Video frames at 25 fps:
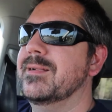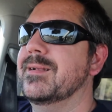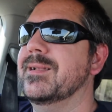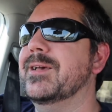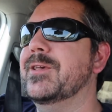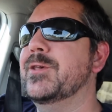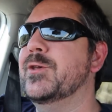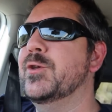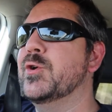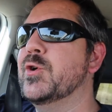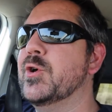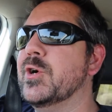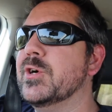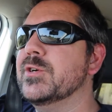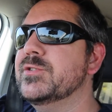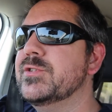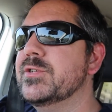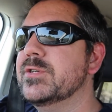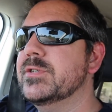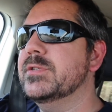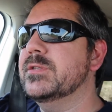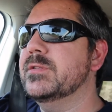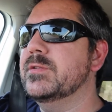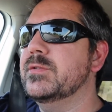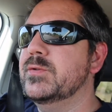Like you can't
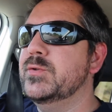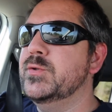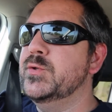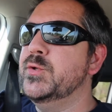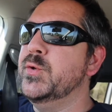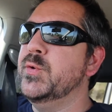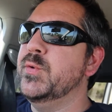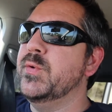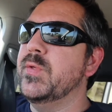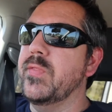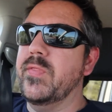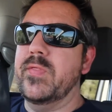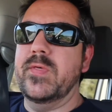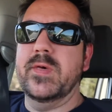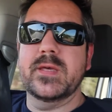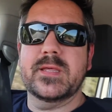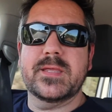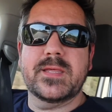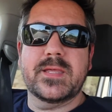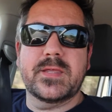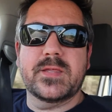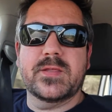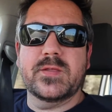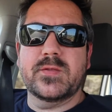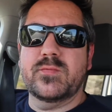just do
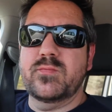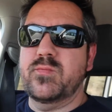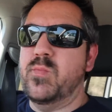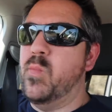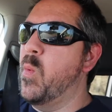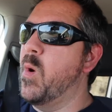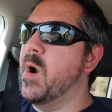this